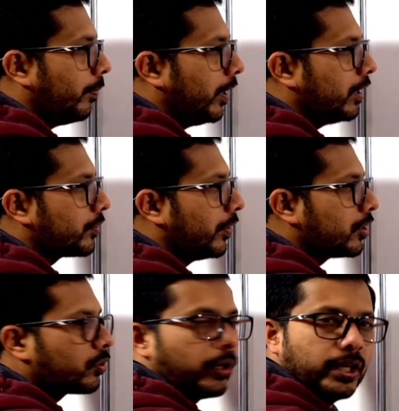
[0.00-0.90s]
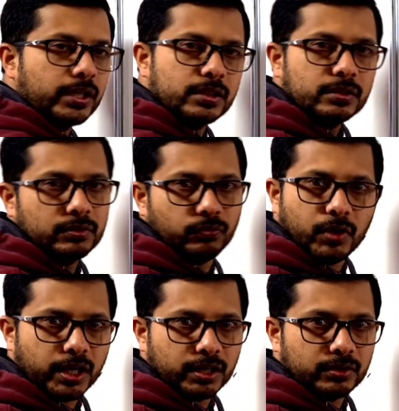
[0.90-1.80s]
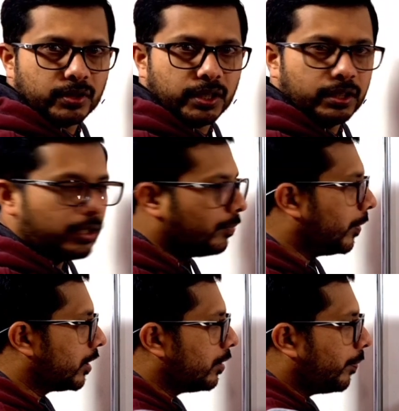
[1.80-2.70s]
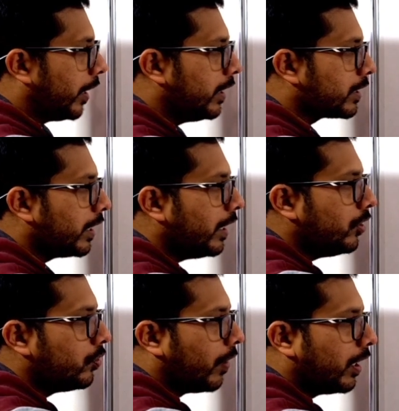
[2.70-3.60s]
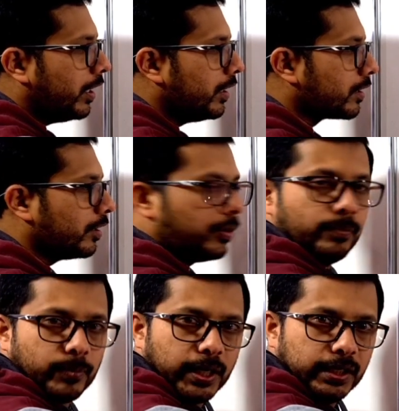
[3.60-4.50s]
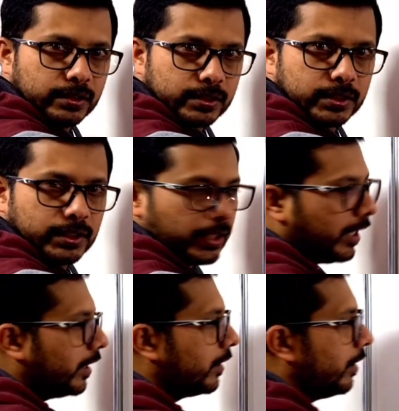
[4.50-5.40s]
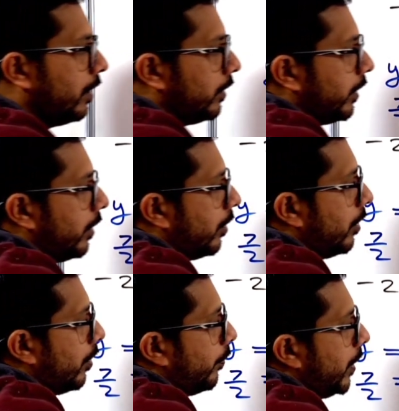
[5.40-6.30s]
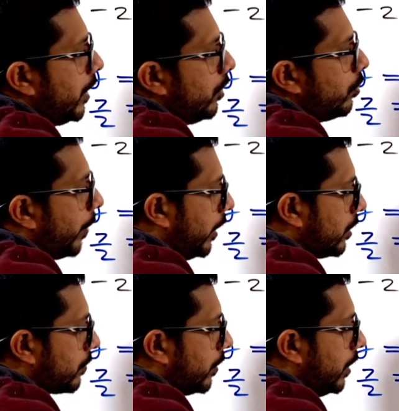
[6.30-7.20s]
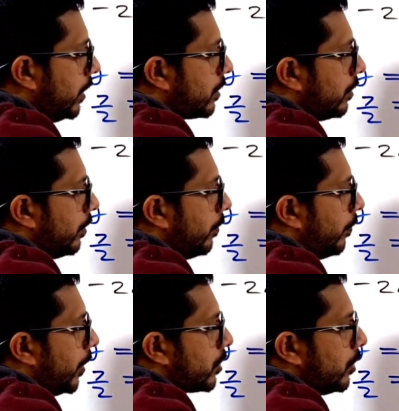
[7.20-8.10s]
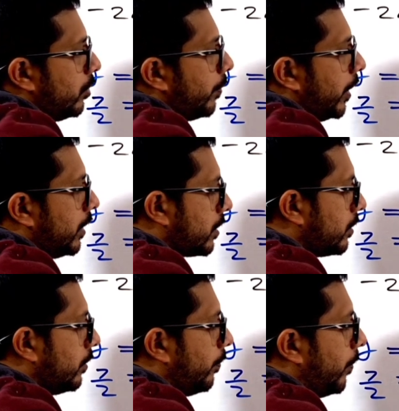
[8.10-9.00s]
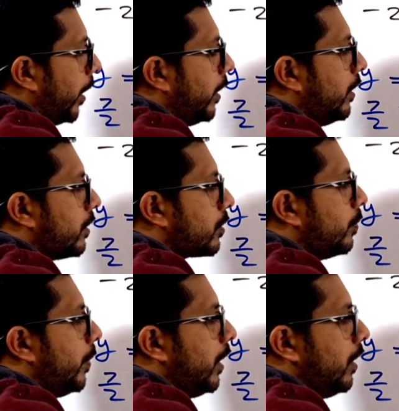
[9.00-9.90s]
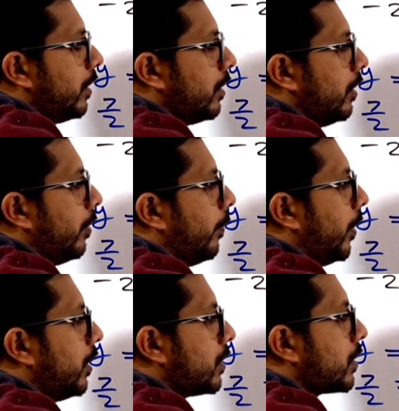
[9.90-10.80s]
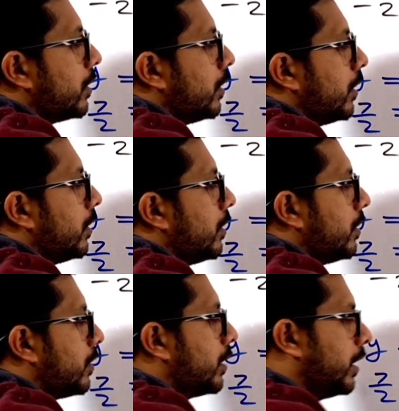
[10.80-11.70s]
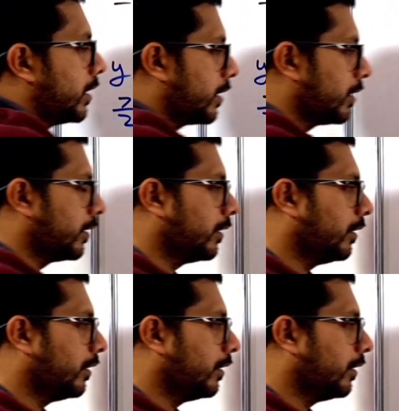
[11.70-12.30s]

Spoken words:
Minus 1 square is 1. Okay, but minus a into 1 is minus a. Then b into minus 1 is plus into minus, minus b plus 6.